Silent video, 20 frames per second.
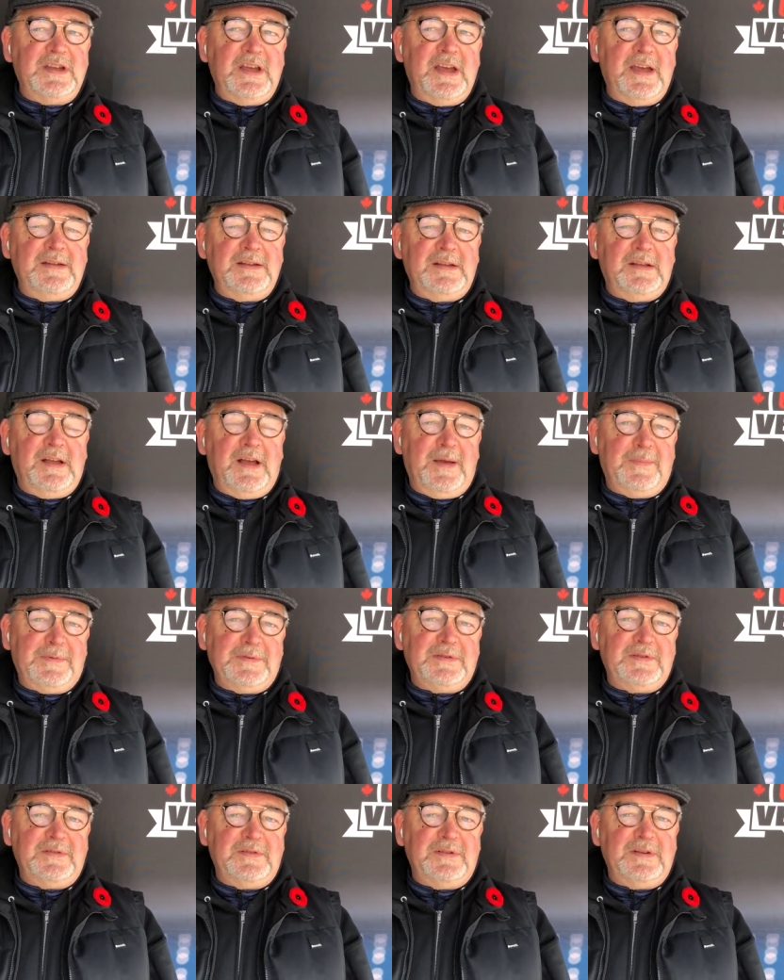the
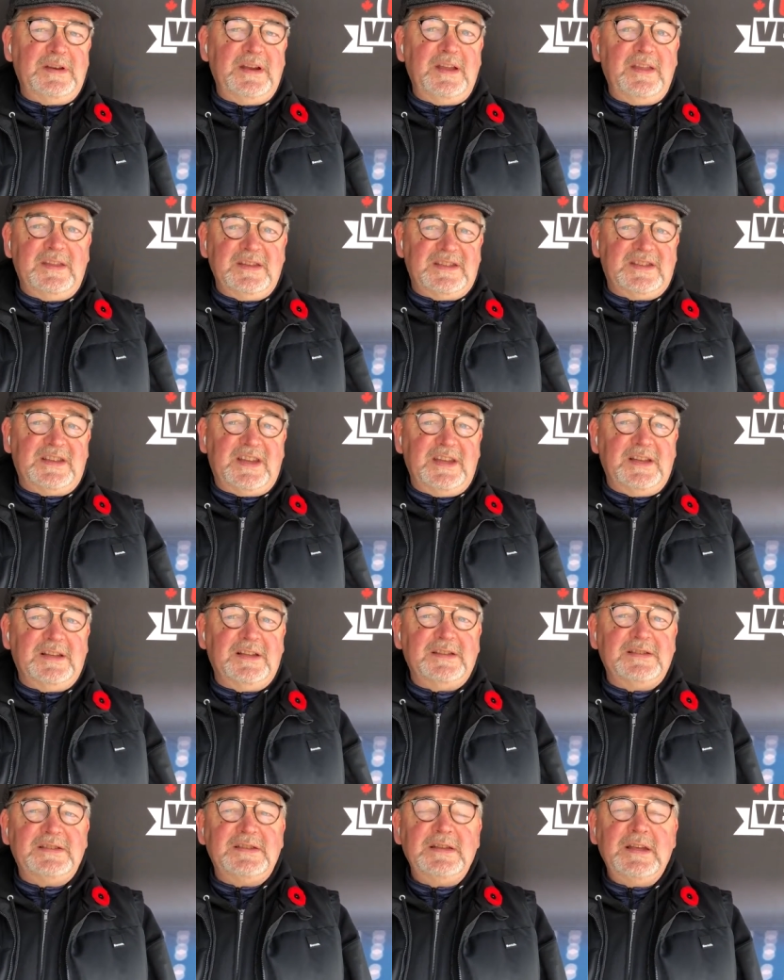opportunity, the
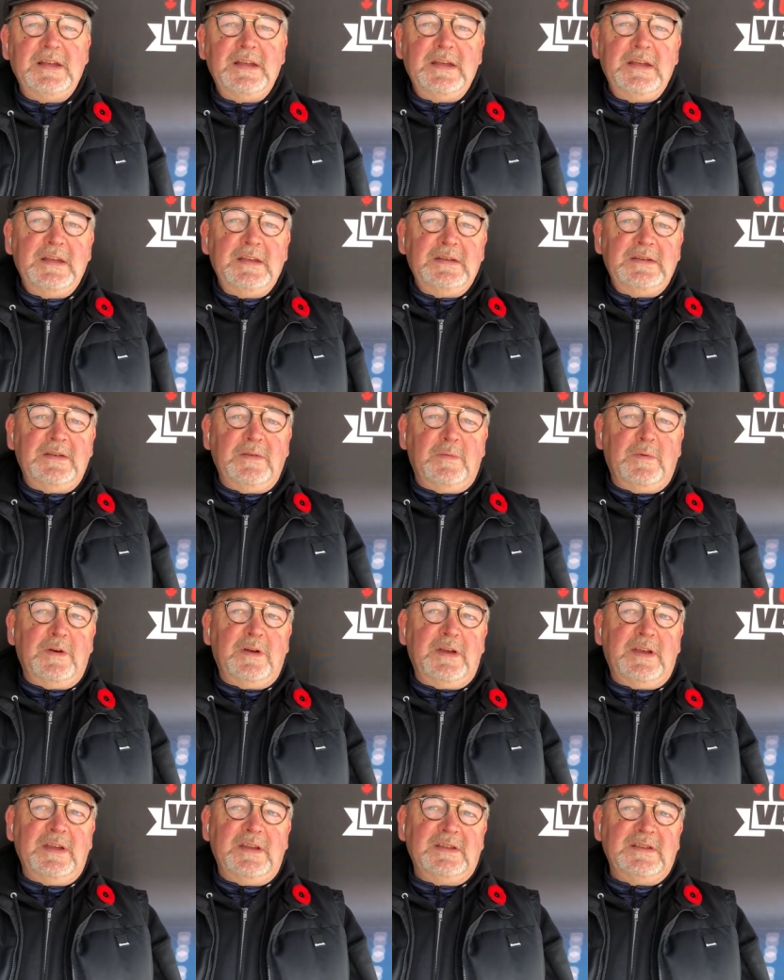skills to
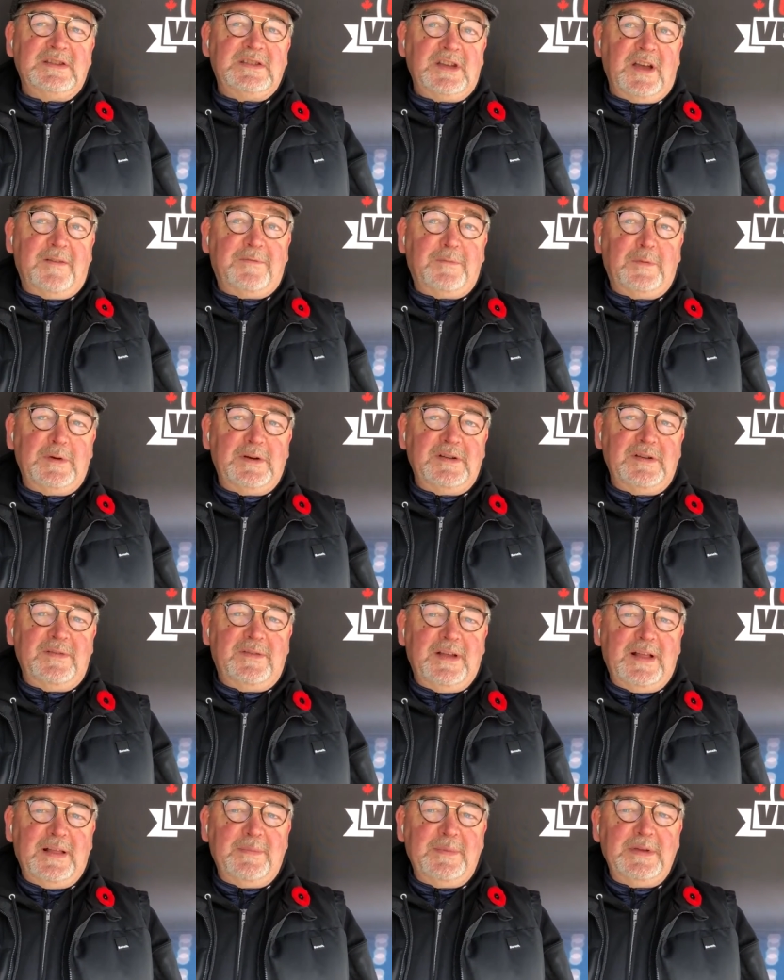work in software
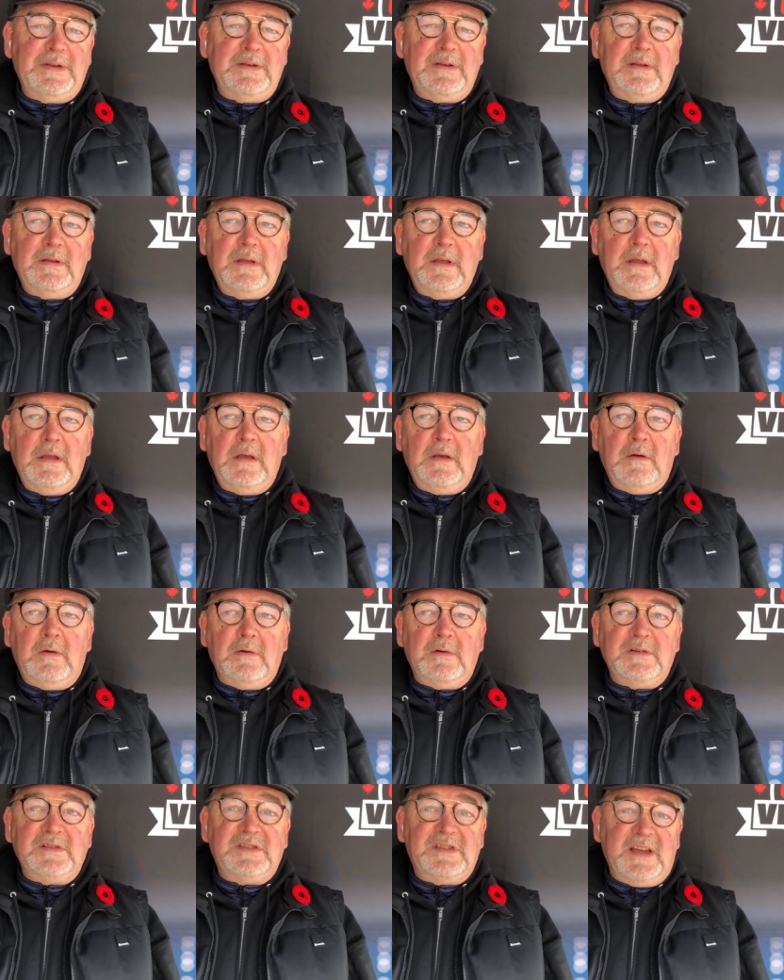development
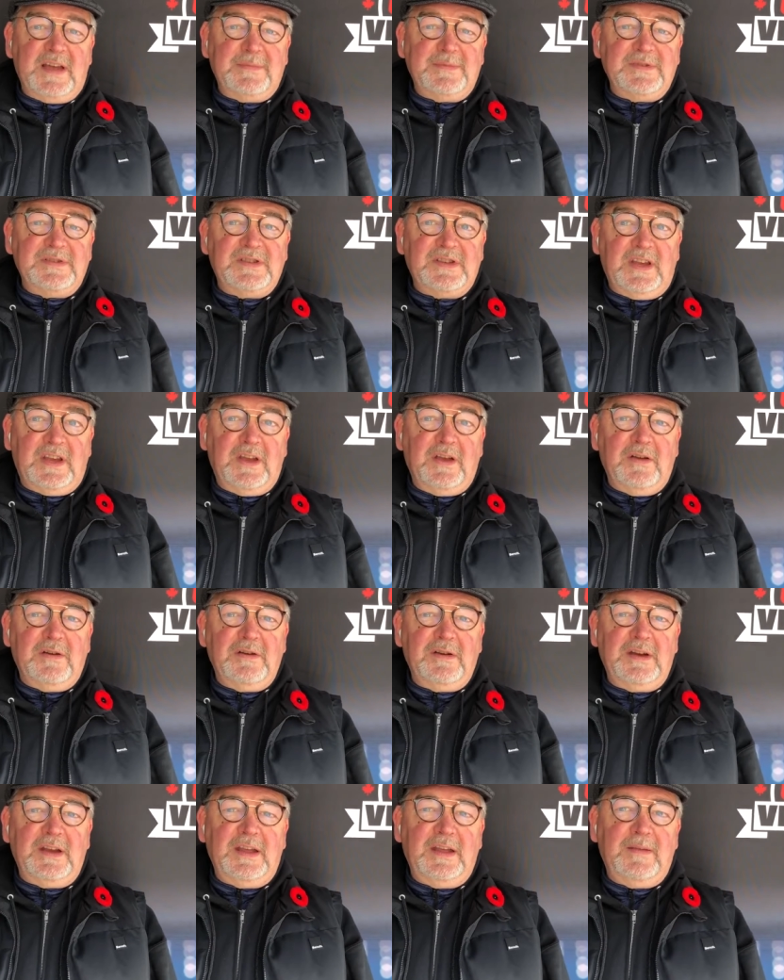or
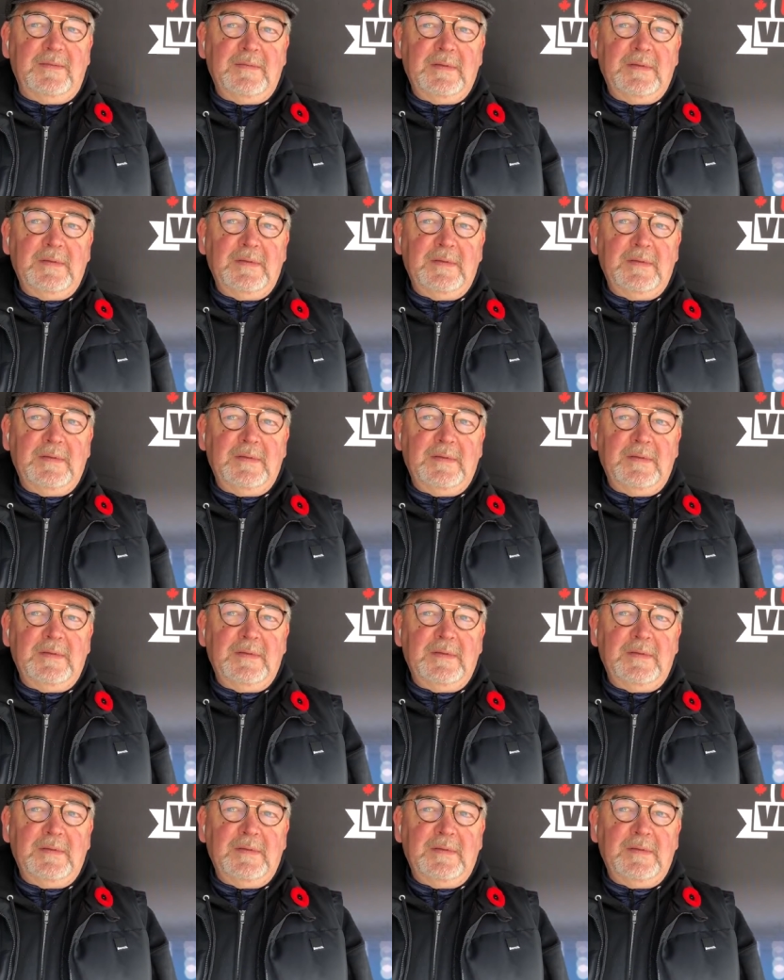cybersecurity,